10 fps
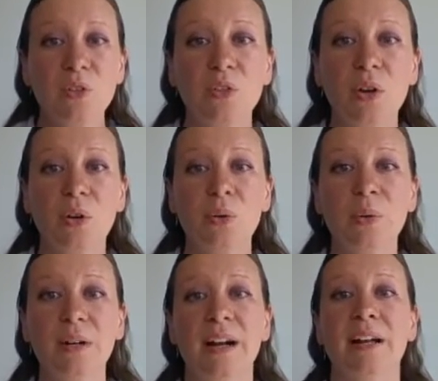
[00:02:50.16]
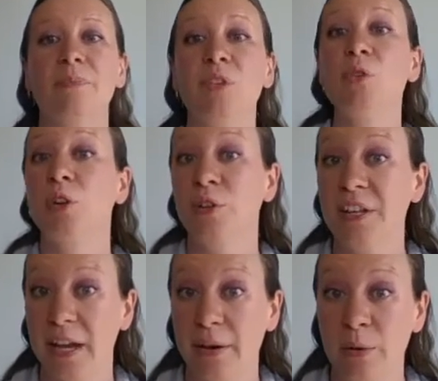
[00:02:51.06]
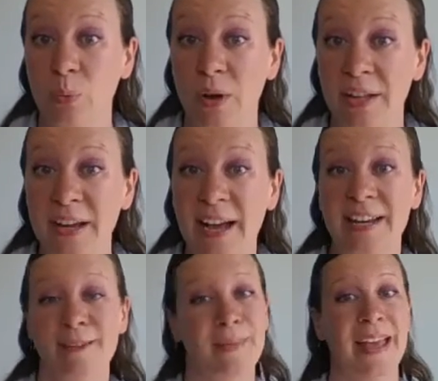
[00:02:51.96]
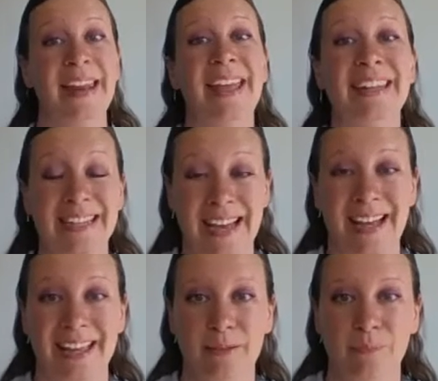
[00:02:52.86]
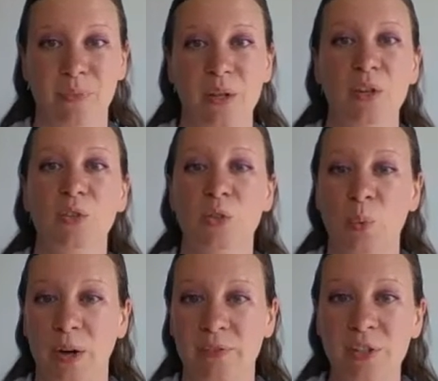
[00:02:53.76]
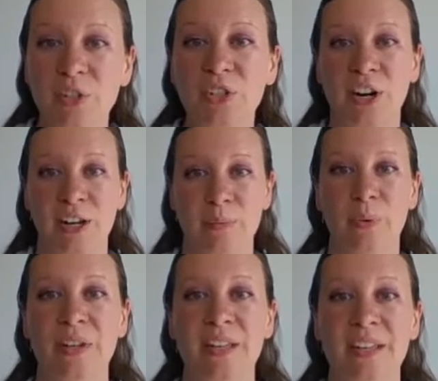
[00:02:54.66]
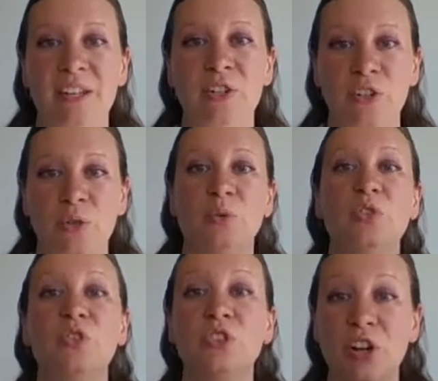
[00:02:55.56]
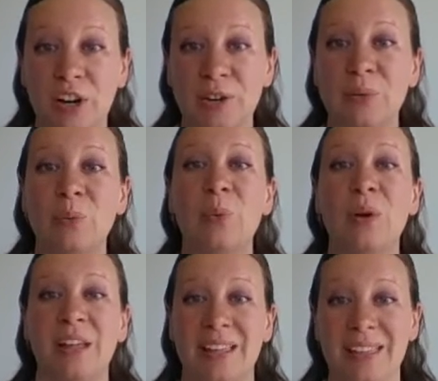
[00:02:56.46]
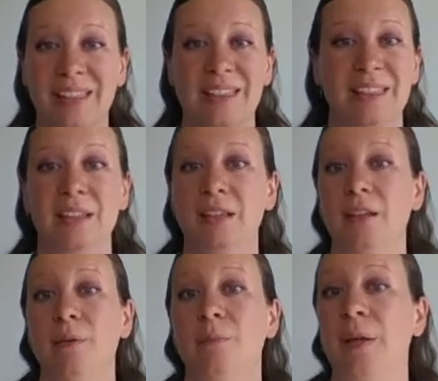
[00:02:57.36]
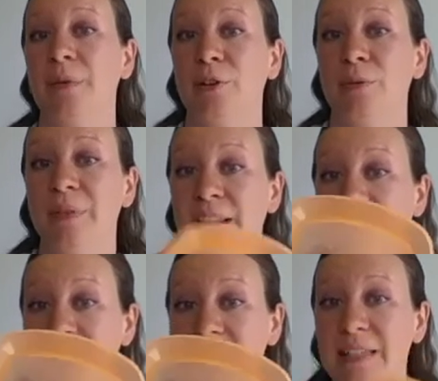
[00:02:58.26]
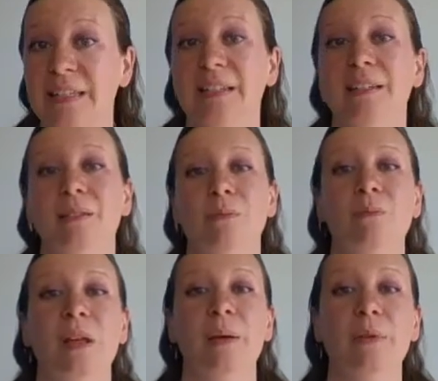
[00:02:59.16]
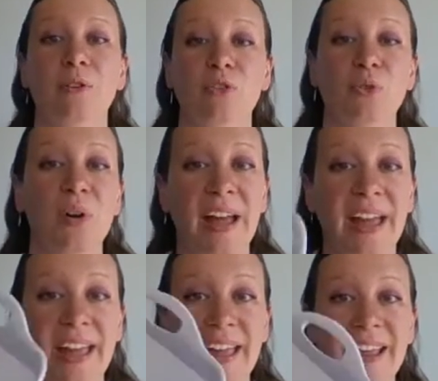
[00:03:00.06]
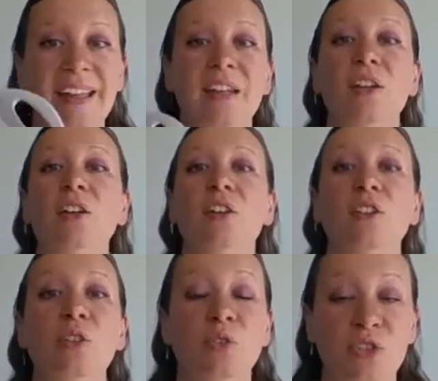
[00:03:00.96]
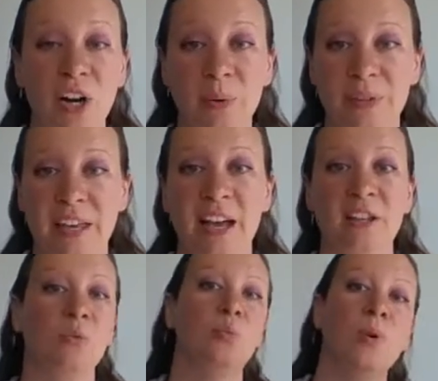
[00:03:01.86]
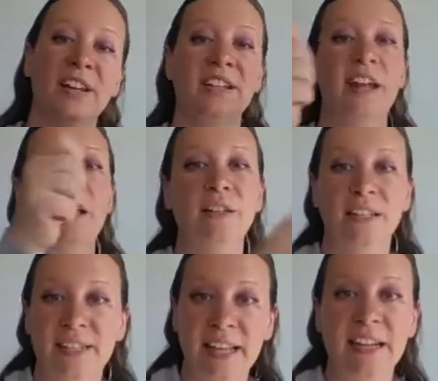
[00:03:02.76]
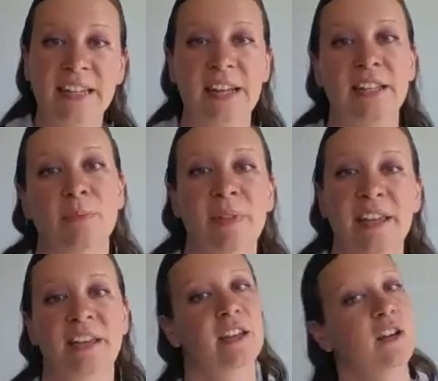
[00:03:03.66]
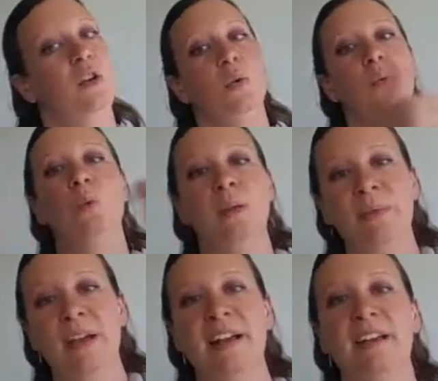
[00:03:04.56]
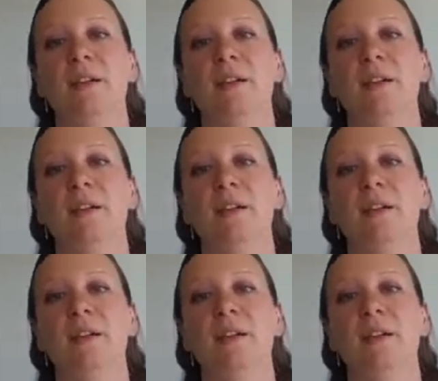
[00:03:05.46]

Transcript: So you could only carry one item at a time. So wherever your starting point is, you start with maybe your plate, maybe your tray. You start with that, you run it down, set it down on the blanket, run back,